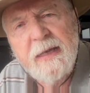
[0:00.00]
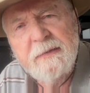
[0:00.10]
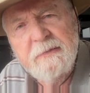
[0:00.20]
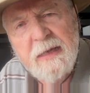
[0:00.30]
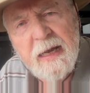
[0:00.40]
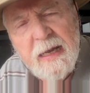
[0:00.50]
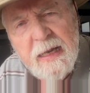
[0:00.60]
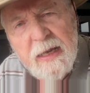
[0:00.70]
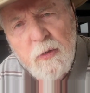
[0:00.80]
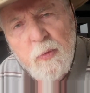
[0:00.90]
and
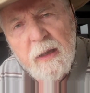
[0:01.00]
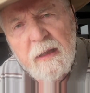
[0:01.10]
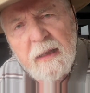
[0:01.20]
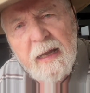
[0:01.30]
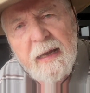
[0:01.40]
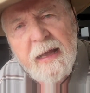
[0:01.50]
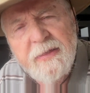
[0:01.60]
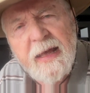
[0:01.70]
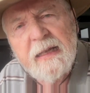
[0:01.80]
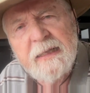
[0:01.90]

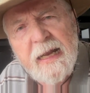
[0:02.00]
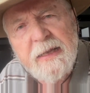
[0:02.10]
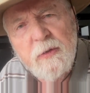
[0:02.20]
that'll tell you